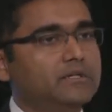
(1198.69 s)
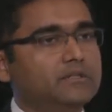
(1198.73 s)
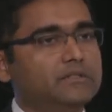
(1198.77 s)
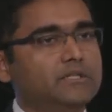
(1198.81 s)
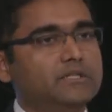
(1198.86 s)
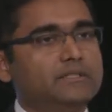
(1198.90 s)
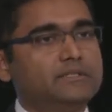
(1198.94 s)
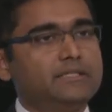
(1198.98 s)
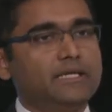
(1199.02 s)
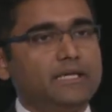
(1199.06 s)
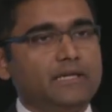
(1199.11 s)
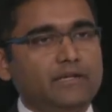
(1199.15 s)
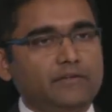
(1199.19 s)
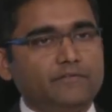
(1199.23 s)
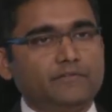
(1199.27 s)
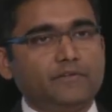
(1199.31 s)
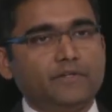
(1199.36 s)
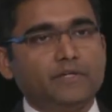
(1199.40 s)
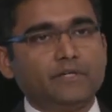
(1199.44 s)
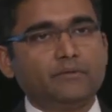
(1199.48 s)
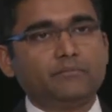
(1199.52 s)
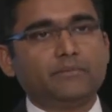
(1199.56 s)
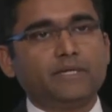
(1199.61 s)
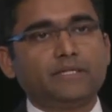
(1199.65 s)
the
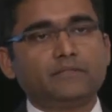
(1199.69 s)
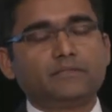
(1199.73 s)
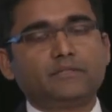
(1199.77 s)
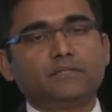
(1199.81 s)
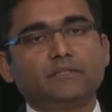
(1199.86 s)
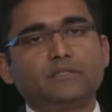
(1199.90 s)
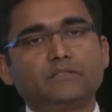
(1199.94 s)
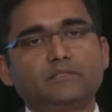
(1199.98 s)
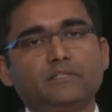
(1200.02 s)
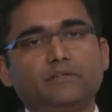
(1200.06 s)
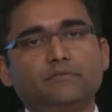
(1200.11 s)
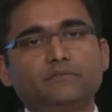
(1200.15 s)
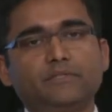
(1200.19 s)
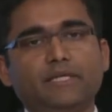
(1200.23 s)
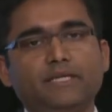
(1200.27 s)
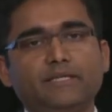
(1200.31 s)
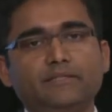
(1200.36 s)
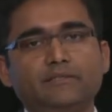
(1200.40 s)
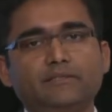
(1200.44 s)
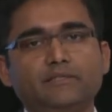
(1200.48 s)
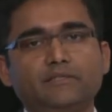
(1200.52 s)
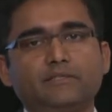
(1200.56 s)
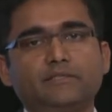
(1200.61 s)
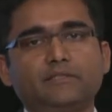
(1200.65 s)
delivery methods of the
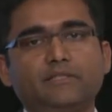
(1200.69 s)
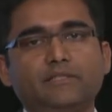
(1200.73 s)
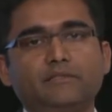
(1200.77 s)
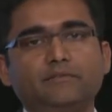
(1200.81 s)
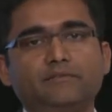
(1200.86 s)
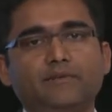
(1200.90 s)
existing